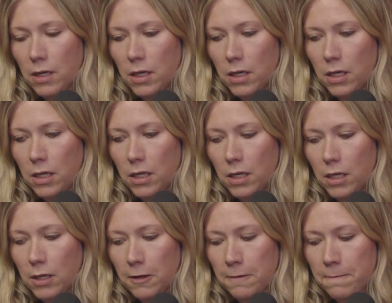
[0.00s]

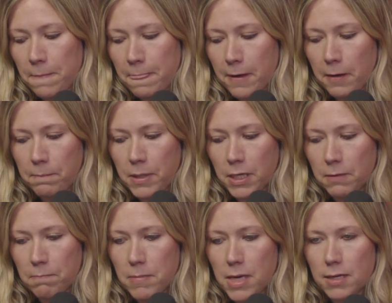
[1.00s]
a big
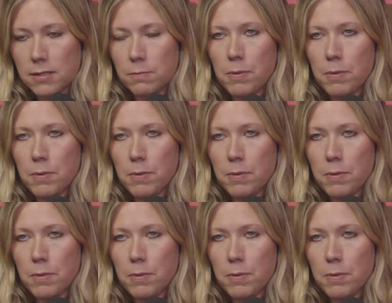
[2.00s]
miss.